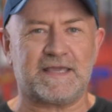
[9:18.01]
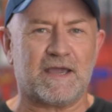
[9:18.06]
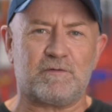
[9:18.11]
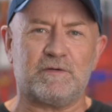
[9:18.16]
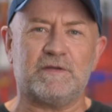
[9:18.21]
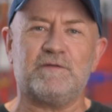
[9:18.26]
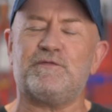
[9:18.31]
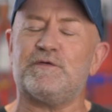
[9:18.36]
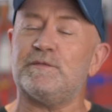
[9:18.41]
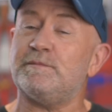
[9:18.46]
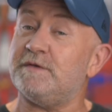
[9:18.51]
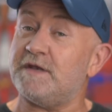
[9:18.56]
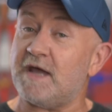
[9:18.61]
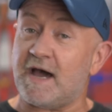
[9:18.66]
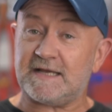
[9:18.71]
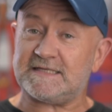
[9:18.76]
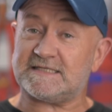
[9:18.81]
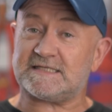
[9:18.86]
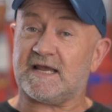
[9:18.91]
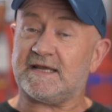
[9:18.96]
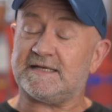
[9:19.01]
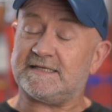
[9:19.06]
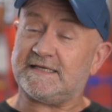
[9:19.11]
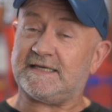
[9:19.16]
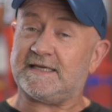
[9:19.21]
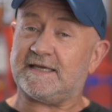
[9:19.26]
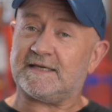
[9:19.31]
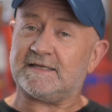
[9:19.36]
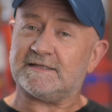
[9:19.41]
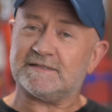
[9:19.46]
Going from nice
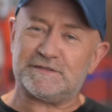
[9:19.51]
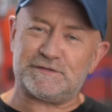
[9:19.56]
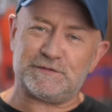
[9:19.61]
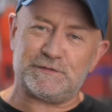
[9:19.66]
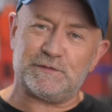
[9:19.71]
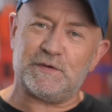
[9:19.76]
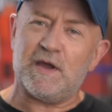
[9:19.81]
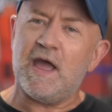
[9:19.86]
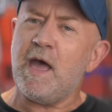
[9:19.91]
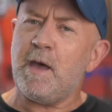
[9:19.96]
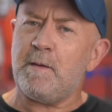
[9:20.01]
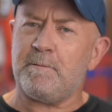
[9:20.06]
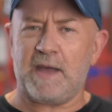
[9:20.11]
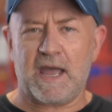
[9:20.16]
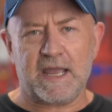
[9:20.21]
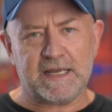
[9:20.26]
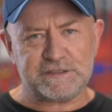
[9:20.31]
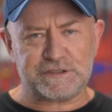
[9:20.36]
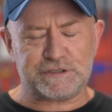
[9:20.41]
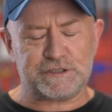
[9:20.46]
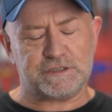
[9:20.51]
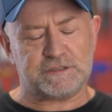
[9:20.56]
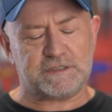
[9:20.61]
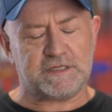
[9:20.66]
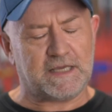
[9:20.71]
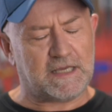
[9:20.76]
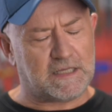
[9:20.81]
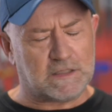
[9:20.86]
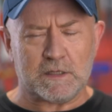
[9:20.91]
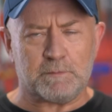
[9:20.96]
idea to
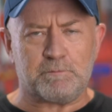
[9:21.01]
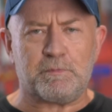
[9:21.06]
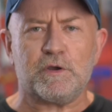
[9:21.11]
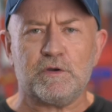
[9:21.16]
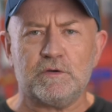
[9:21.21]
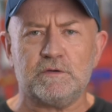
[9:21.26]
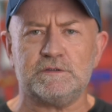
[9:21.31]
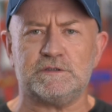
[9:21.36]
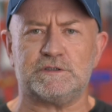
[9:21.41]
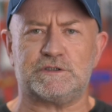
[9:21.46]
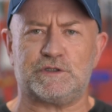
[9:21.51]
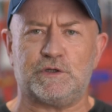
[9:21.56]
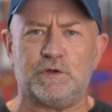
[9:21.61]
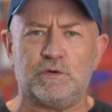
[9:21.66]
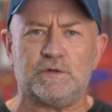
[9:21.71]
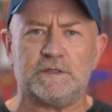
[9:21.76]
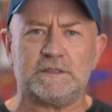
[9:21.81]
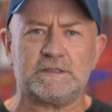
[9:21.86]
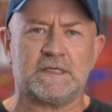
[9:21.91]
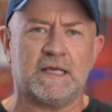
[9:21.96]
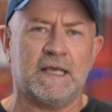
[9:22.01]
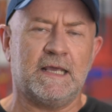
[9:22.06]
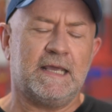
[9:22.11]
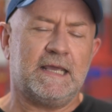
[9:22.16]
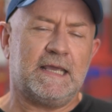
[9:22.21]
patient in the burns unit